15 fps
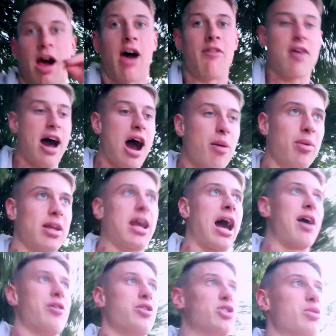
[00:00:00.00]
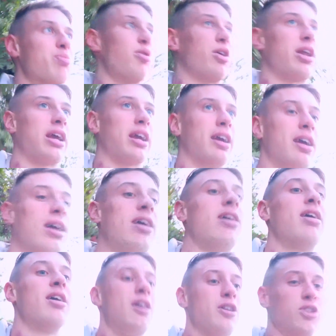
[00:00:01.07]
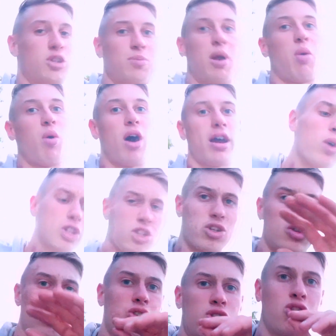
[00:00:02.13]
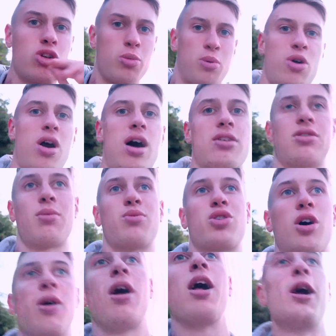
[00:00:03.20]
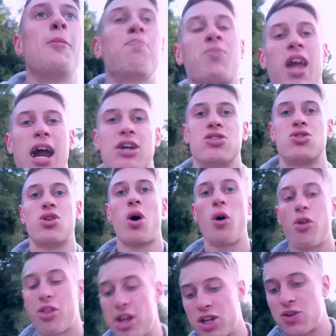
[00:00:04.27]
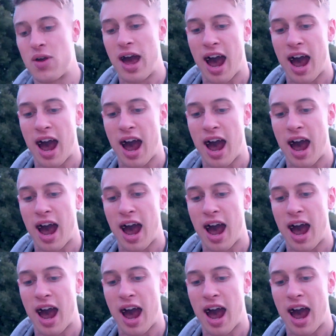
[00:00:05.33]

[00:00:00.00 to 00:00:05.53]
of how many calories you're burning just by walking, which is super awesome. So guys, don't think you